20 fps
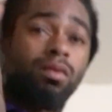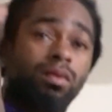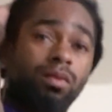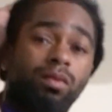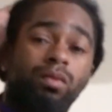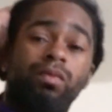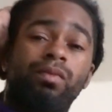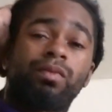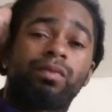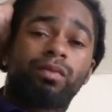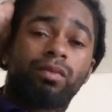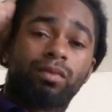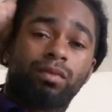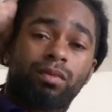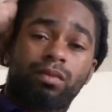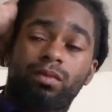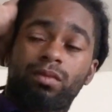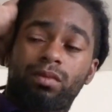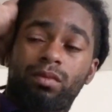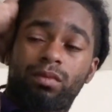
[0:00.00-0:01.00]

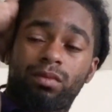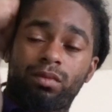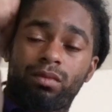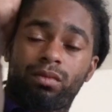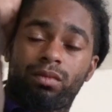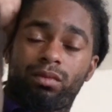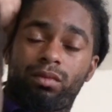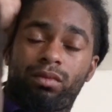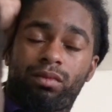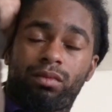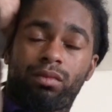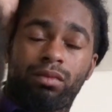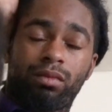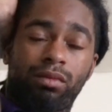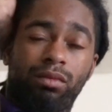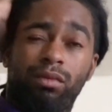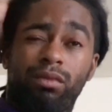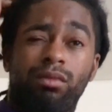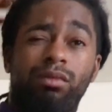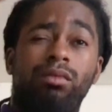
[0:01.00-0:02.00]

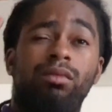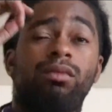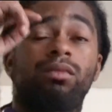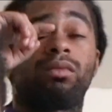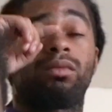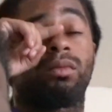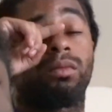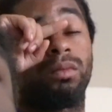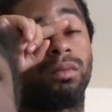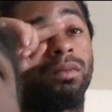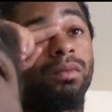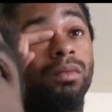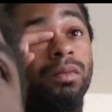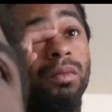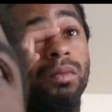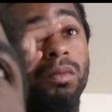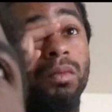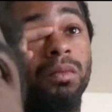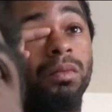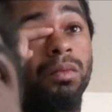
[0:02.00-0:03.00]

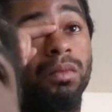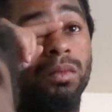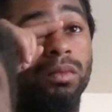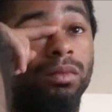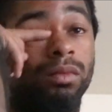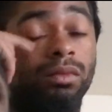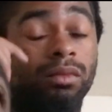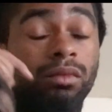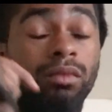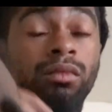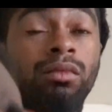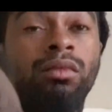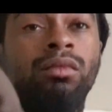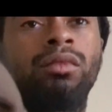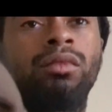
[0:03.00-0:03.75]
(silent)